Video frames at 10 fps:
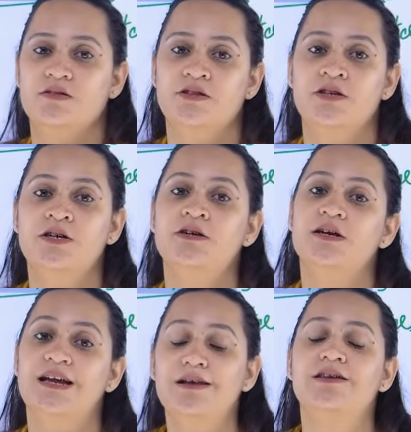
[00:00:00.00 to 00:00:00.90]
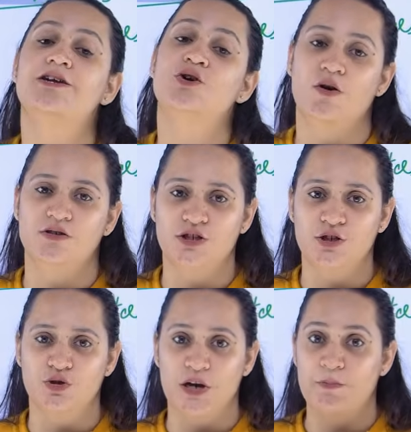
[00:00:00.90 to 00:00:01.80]
the Indian
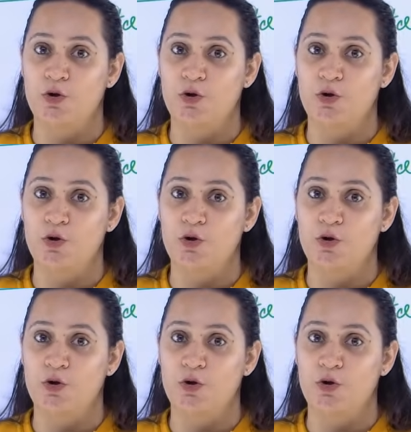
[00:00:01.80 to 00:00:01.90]
Constitution.